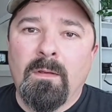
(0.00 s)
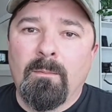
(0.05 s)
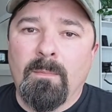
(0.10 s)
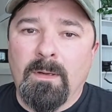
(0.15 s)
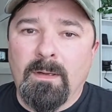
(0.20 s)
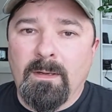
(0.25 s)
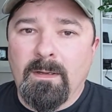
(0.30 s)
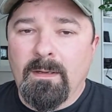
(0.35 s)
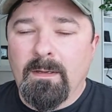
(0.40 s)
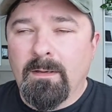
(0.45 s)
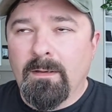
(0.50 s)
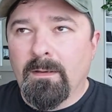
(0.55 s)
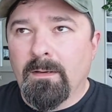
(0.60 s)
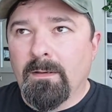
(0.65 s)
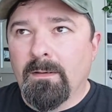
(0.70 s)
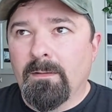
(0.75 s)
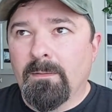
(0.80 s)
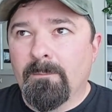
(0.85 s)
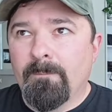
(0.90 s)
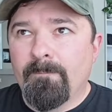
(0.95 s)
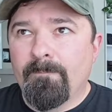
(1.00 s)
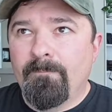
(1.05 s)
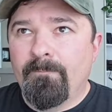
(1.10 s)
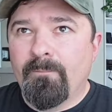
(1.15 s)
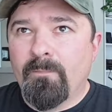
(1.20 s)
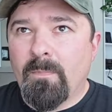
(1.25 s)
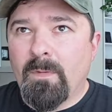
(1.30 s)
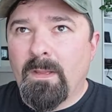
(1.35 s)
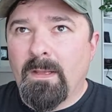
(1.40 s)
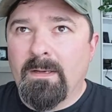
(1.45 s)
but it, um,
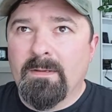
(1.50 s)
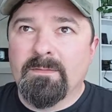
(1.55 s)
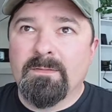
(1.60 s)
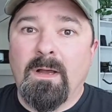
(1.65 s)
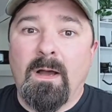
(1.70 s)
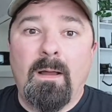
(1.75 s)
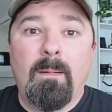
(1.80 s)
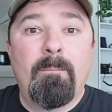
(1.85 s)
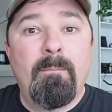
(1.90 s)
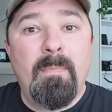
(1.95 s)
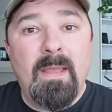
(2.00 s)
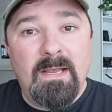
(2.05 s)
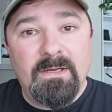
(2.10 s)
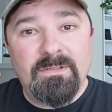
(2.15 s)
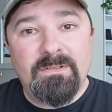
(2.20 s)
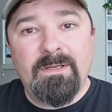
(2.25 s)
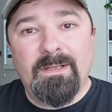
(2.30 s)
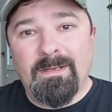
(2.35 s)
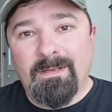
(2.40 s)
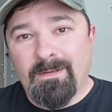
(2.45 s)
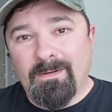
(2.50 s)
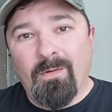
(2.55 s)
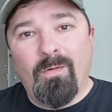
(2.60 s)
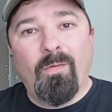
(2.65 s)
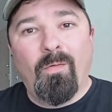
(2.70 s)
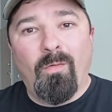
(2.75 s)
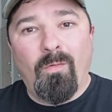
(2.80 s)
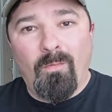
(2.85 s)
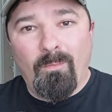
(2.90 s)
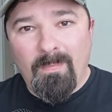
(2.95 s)
it is not mesh in a
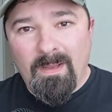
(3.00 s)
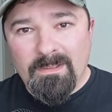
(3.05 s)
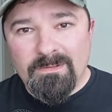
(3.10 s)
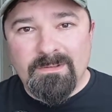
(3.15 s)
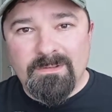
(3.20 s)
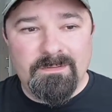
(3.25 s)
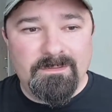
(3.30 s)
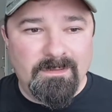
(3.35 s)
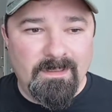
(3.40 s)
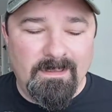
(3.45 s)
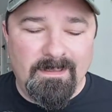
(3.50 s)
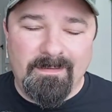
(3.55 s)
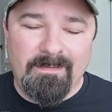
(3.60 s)
whole. Mesh is a,